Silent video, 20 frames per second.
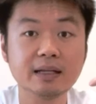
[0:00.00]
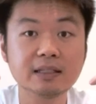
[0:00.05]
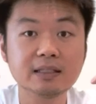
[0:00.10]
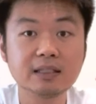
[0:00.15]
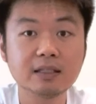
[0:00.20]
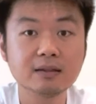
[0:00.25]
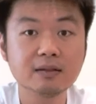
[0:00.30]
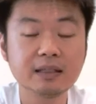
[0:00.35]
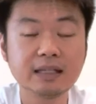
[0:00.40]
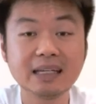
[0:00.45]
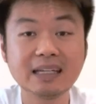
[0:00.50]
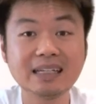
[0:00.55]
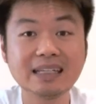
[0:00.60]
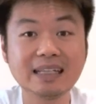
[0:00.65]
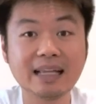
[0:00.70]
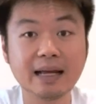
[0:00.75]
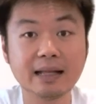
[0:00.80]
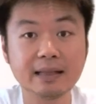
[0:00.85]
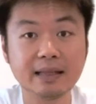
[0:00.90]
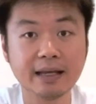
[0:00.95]
they still
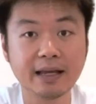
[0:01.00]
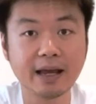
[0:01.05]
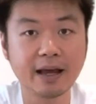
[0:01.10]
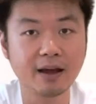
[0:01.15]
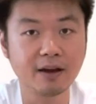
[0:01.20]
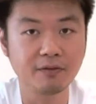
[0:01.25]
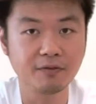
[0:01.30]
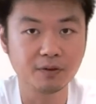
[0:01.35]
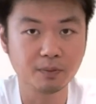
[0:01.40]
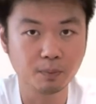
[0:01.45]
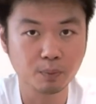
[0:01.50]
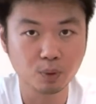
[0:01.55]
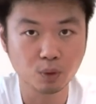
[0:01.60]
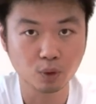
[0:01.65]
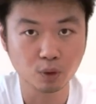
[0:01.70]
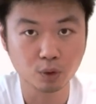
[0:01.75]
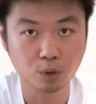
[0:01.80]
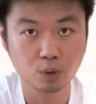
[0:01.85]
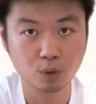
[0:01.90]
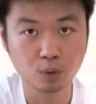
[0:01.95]
think that they have a
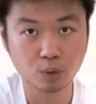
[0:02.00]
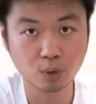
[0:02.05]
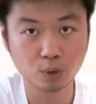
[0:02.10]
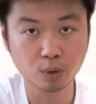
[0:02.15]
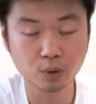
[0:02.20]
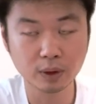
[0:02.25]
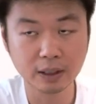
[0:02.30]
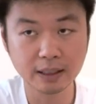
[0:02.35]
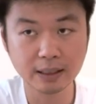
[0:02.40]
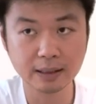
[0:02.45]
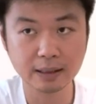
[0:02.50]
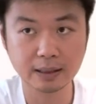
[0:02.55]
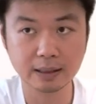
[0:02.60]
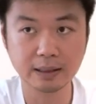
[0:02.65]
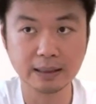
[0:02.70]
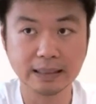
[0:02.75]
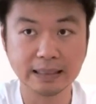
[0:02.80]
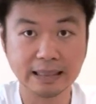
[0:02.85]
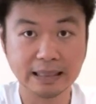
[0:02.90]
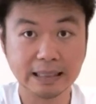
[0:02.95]
protruded
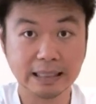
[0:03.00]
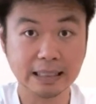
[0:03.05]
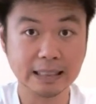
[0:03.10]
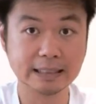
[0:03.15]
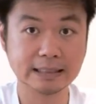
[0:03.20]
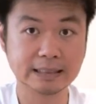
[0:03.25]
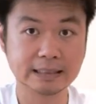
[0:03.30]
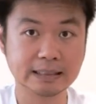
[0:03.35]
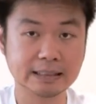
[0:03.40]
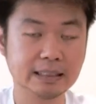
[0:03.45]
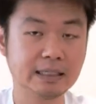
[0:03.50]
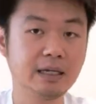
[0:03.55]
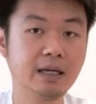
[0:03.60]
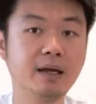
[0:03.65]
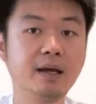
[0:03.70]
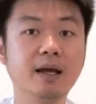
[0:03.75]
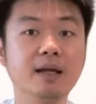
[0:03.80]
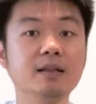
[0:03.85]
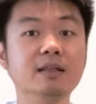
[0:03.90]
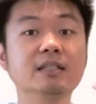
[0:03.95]
disc.
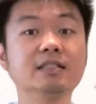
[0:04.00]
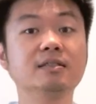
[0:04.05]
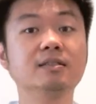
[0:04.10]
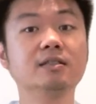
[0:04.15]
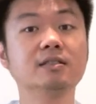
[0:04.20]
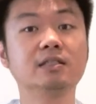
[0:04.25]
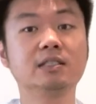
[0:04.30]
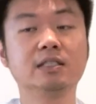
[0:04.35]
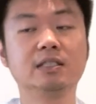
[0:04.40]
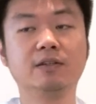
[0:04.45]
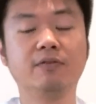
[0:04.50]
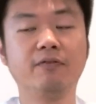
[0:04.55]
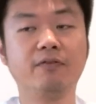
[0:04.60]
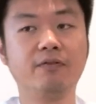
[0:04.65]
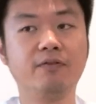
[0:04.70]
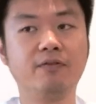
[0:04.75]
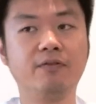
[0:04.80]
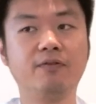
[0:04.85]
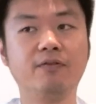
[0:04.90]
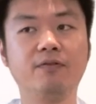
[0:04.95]
And this is
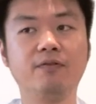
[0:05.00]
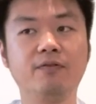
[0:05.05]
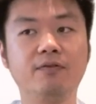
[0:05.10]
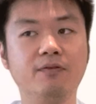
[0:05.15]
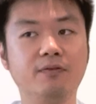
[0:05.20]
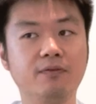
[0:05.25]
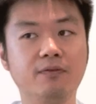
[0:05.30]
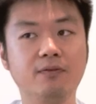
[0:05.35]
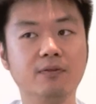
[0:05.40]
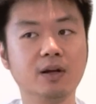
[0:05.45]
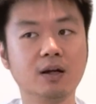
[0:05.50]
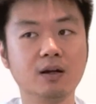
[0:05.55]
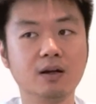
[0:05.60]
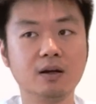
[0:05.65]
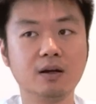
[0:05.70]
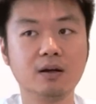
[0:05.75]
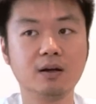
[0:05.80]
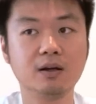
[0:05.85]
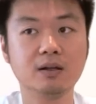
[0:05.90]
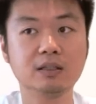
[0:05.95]

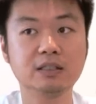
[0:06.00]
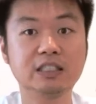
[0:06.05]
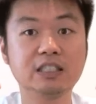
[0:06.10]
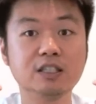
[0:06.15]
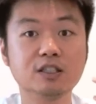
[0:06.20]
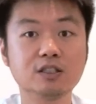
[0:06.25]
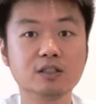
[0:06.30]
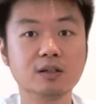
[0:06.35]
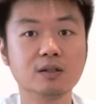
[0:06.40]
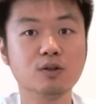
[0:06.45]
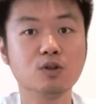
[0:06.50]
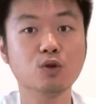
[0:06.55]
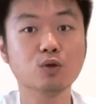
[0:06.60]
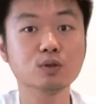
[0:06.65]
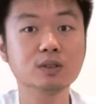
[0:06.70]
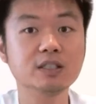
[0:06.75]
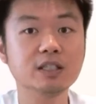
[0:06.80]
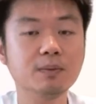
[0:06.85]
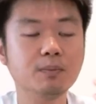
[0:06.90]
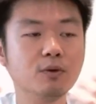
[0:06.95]
it's just a
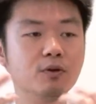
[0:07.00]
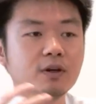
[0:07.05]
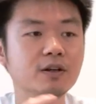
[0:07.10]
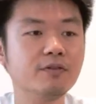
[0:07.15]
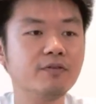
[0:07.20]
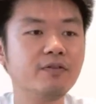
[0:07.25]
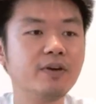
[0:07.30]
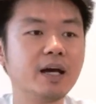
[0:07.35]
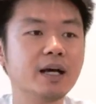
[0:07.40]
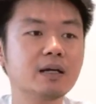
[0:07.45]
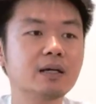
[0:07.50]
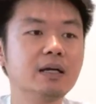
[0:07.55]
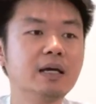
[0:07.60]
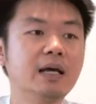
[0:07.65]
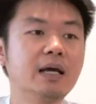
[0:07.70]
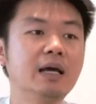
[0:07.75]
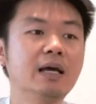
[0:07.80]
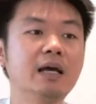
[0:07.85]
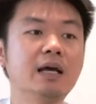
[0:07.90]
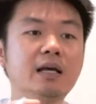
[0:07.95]
nocebo effect.
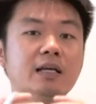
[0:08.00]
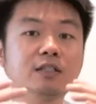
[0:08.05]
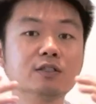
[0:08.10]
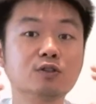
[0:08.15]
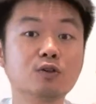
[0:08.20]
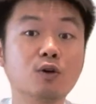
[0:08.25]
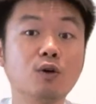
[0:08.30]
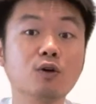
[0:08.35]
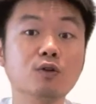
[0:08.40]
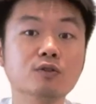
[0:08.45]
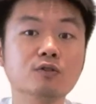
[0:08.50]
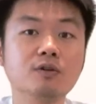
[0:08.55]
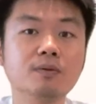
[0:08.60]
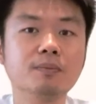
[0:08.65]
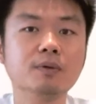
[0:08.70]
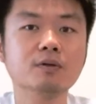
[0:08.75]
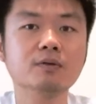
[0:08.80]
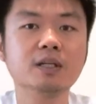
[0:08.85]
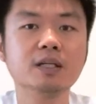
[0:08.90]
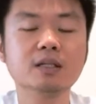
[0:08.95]
It's
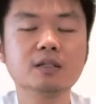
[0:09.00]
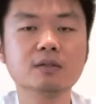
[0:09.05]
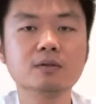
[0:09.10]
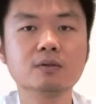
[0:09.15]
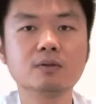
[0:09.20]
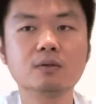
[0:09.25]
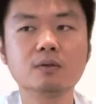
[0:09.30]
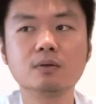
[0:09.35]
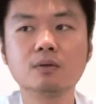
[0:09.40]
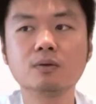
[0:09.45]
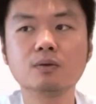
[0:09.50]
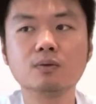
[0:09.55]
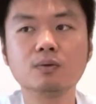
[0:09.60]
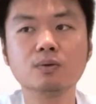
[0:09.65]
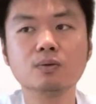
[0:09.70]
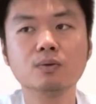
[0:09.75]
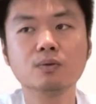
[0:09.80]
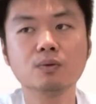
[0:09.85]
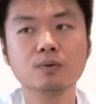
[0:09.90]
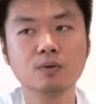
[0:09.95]
contributing
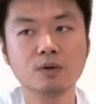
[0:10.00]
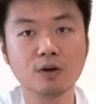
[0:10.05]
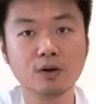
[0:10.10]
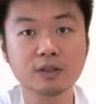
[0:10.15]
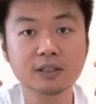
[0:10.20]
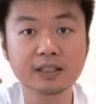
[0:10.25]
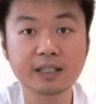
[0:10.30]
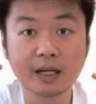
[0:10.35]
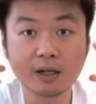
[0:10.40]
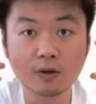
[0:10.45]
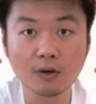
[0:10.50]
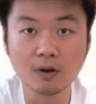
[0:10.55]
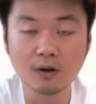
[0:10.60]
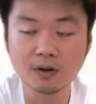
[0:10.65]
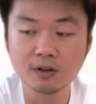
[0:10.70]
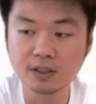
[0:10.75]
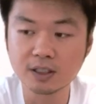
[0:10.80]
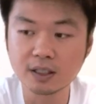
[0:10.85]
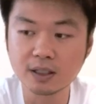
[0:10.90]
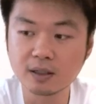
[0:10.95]
to your
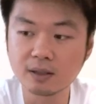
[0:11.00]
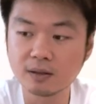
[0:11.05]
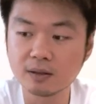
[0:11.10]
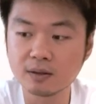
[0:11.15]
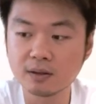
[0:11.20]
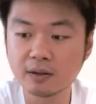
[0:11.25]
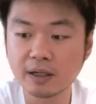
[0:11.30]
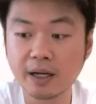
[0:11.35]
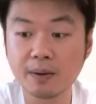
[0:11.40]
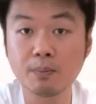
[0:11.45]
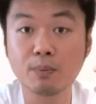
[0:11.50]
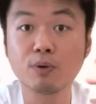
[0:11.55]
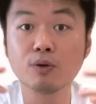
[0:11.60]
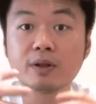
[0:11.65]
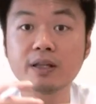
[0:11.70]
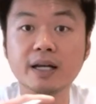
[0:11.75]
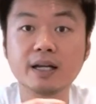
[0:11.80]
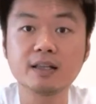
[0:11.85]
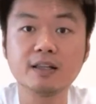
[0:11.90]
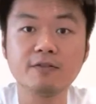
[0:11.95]
psychological and
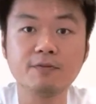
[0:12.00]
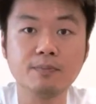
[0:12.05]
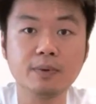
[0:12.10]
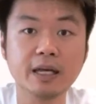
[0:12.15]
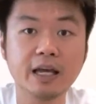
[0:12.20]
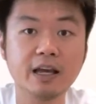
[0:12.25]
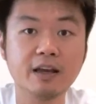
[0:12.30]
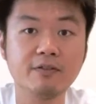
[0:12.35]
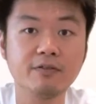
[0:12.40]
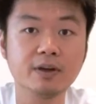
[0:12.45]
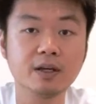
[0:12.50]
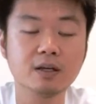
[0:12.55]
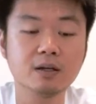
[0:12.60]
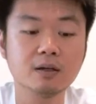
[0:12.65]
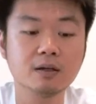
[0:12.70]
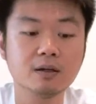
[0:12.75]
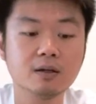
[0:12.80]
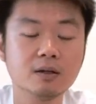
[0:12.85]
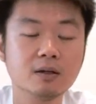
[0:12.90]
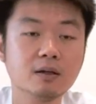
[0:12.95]
protective
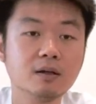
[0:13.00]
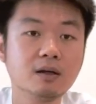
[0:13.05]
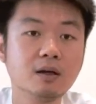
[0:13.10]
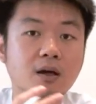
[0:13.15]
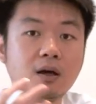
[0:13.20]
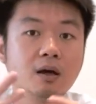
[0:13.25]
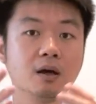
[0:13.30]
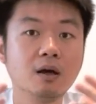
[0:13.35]
behavior